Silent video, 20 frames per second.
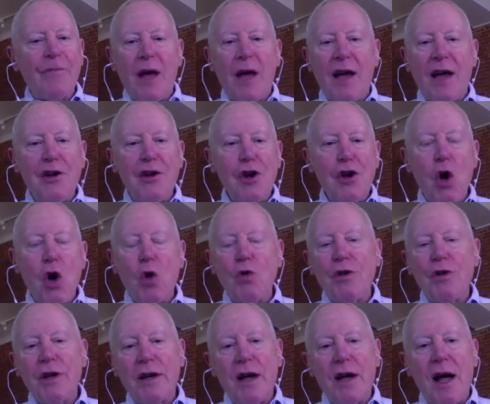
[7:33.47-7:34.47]
a
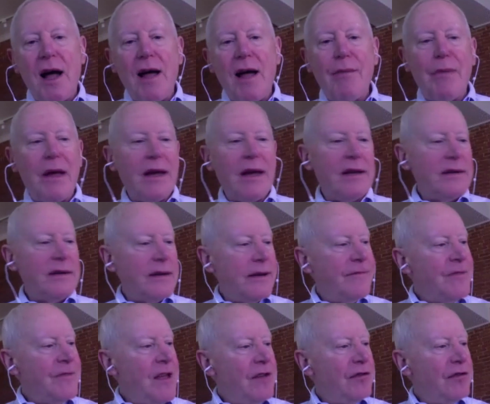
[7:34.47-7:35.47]
note, a comment, a
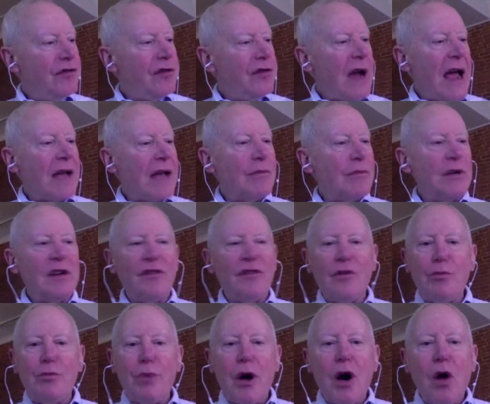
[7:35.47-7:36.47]
fragment of a
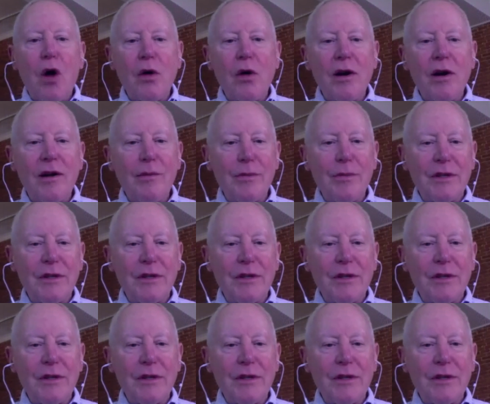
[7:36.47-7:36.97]
poem,